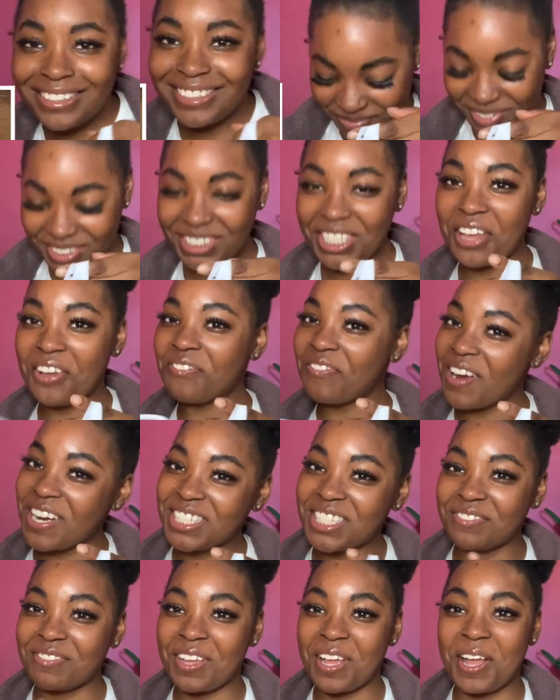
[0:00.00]
So,
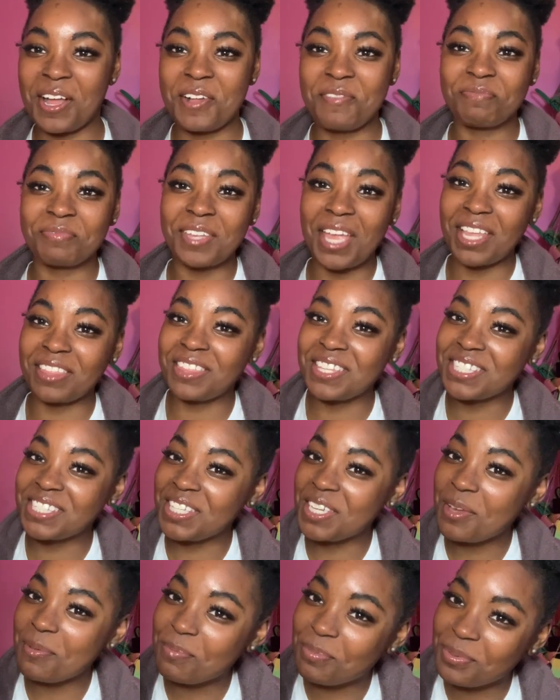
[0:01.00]
first of all, got this
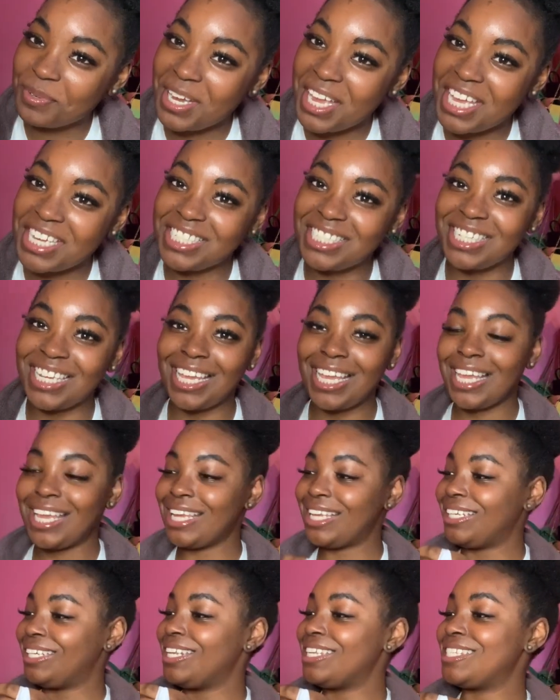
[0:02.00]
little brush.
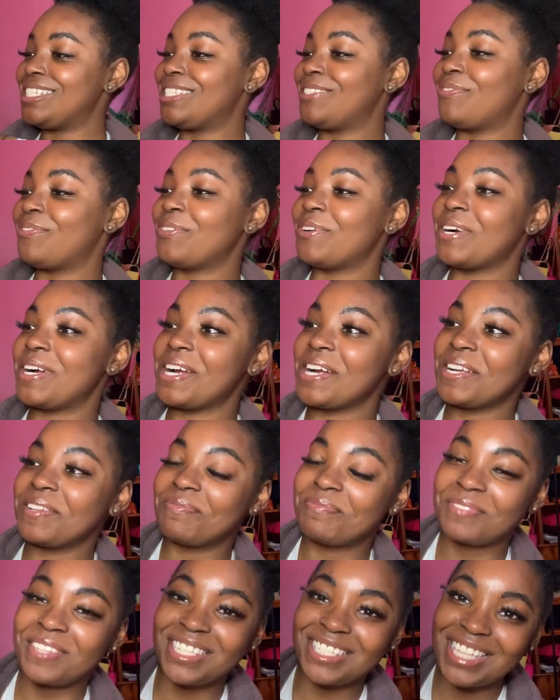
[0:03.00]
This is for
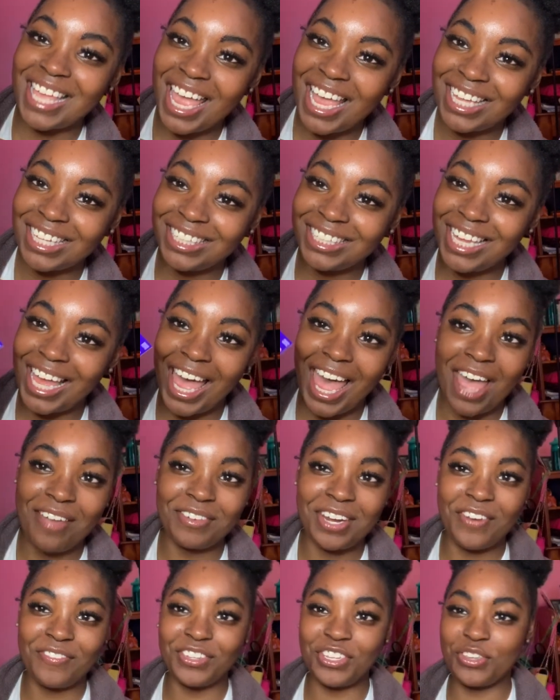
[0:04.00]
detangling. I have
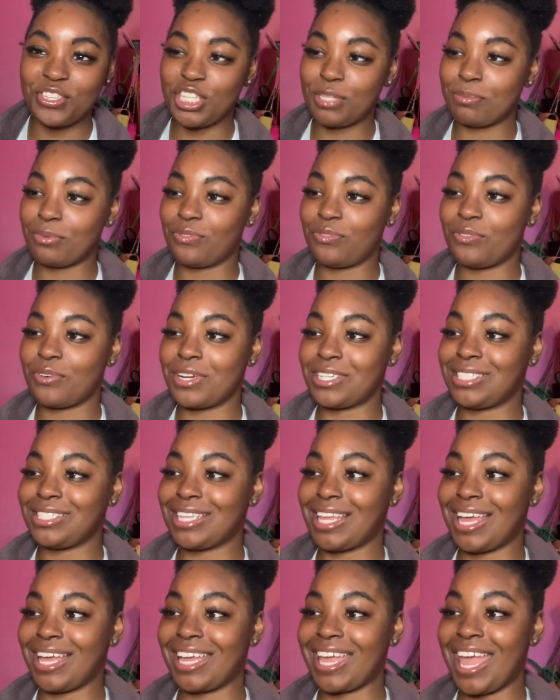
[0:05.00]
never used it before, so
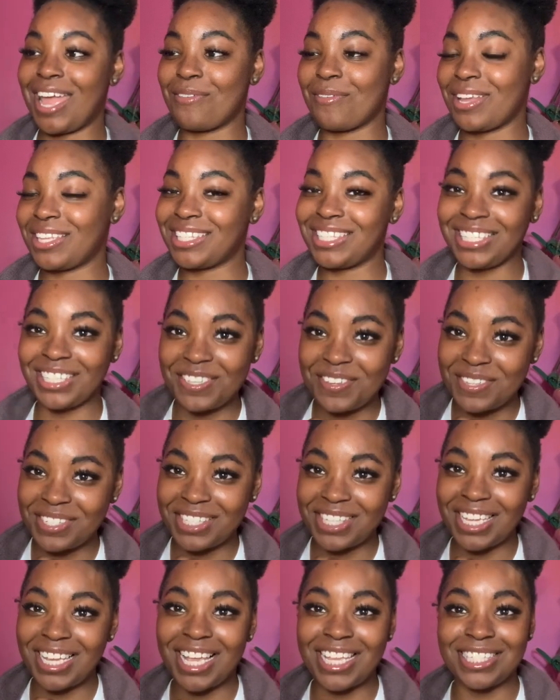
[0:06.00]
I can't wait to use
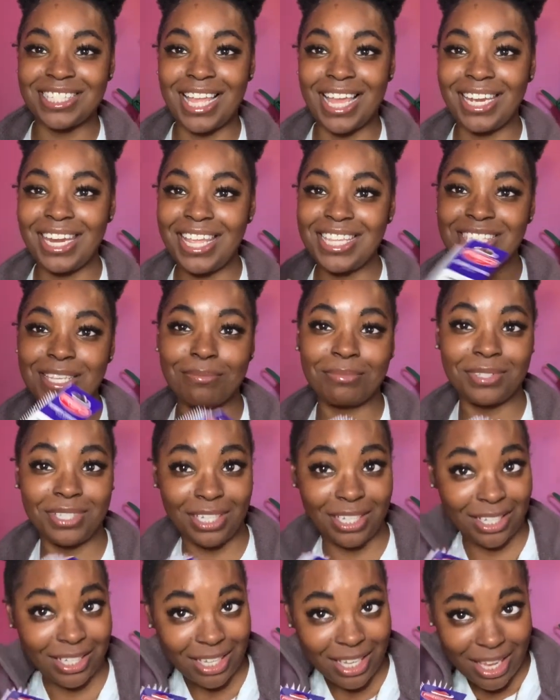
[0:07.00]
it, because I need something
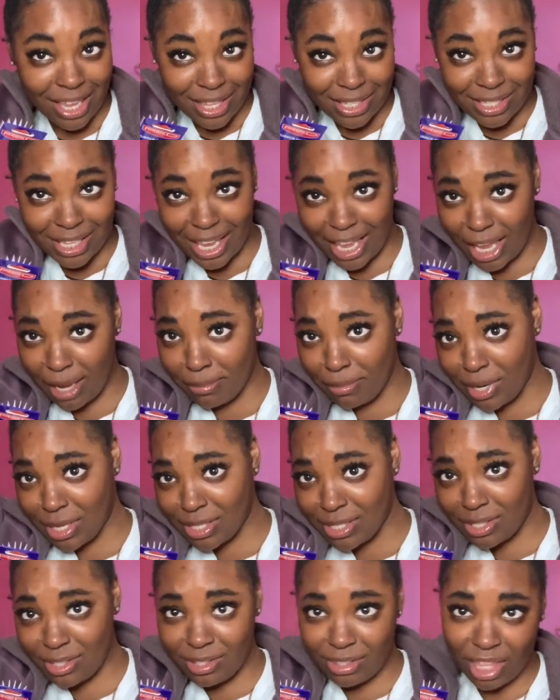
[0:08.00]
to tame
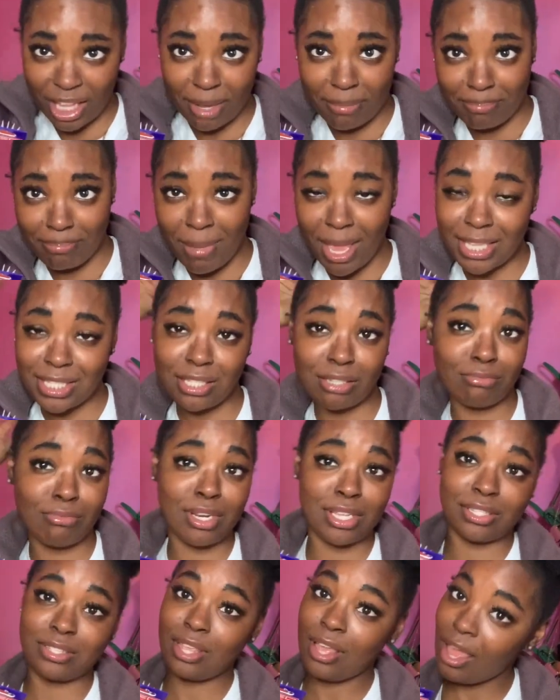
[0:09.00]
this thick mess from
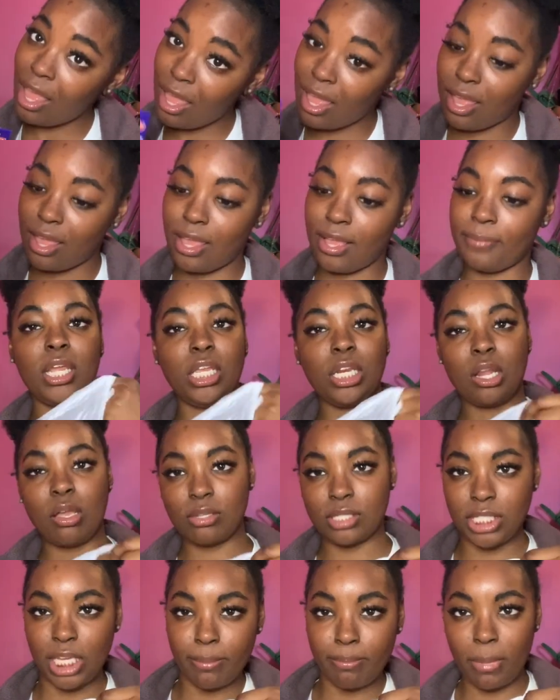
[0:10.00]
this head. You know,
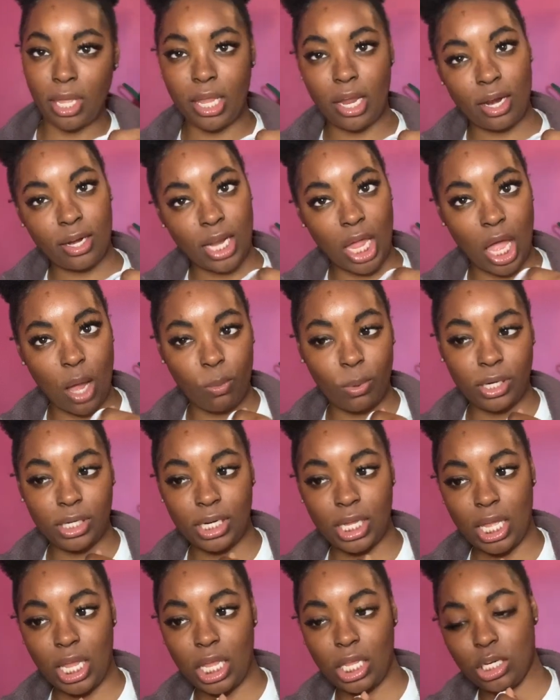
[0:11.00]
slick my hair down one
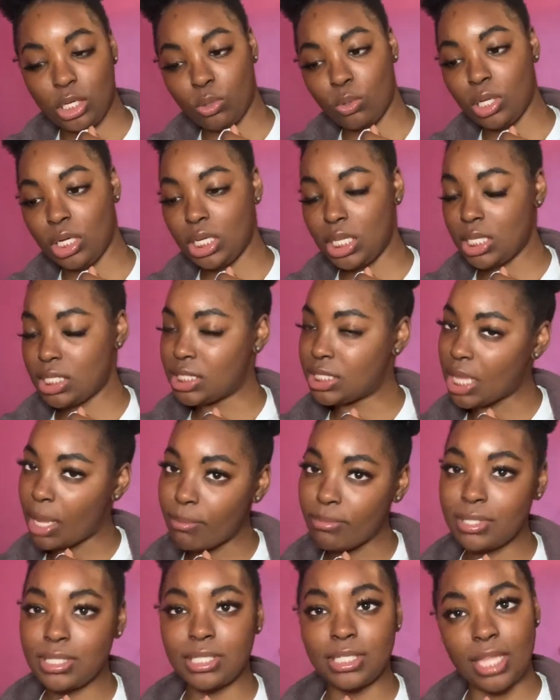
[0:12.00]
day, do a little
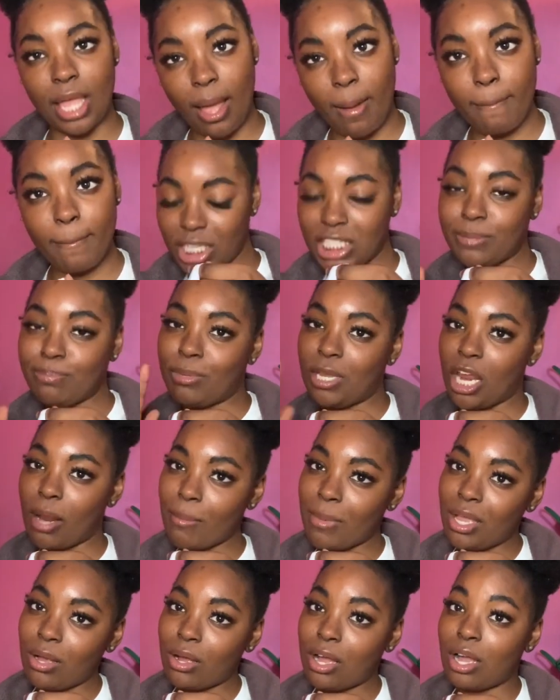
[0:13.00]
some
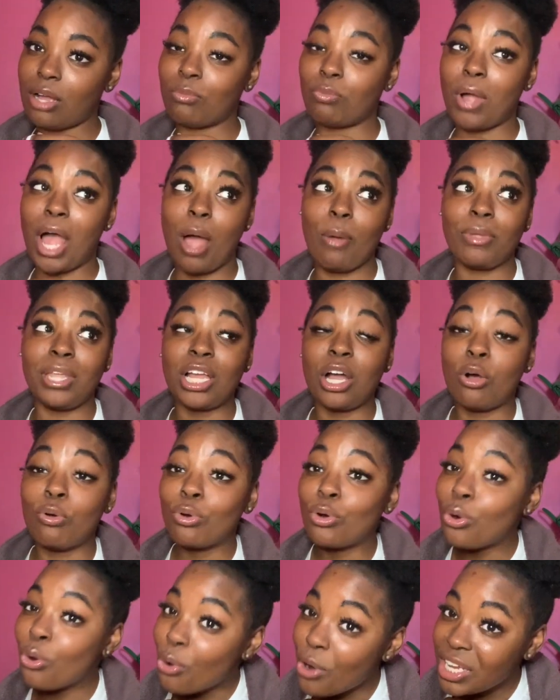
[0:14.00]
experiment while we on
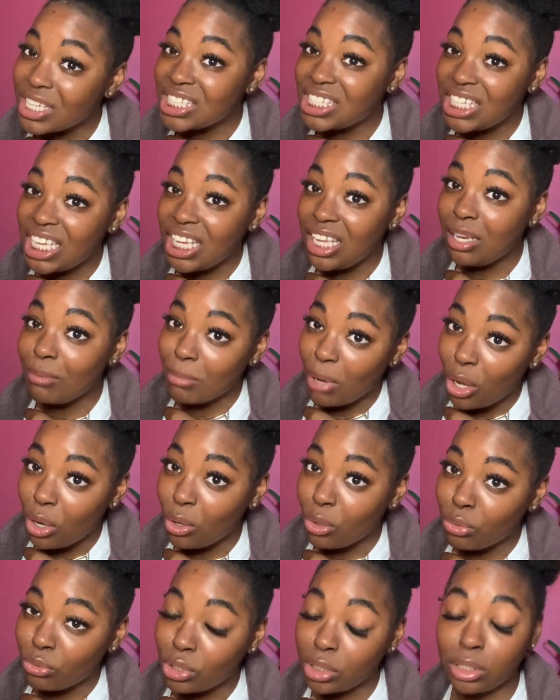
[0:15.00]
quarantine
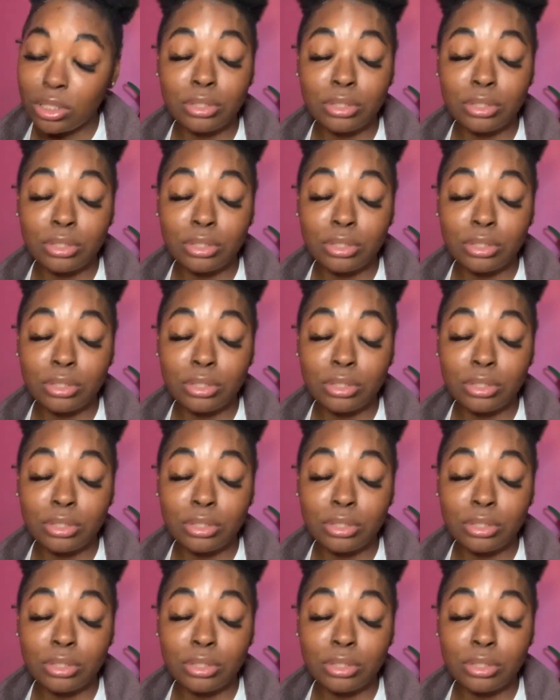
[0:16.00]
mode.